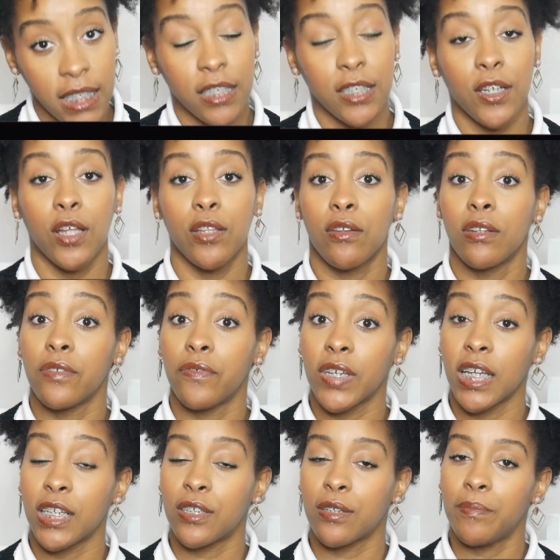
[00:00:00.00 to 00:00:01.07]
turn on the
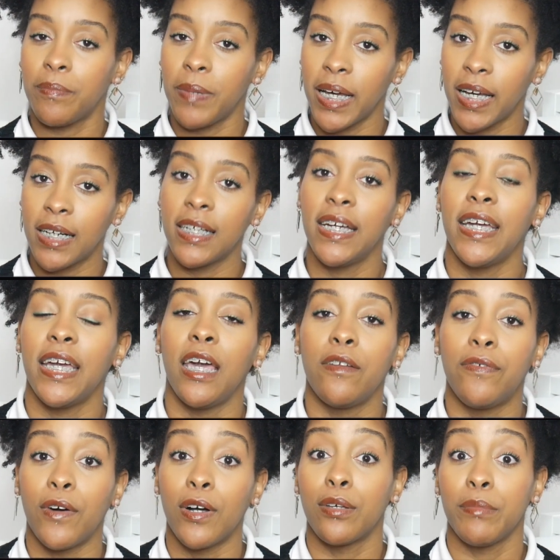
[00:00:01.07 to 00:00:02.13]
notification bell and
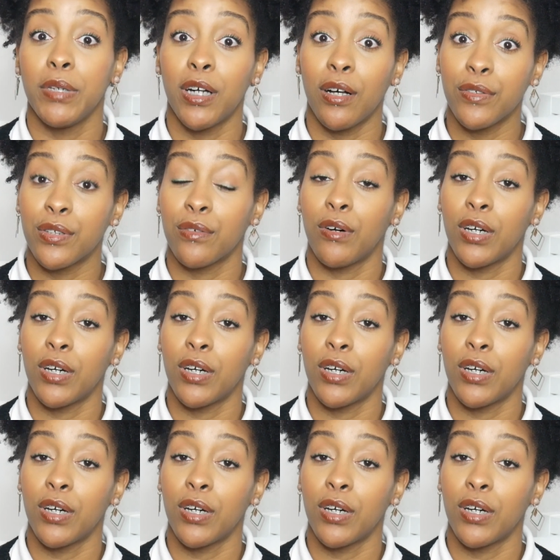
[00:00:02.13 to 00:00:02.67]
follow me also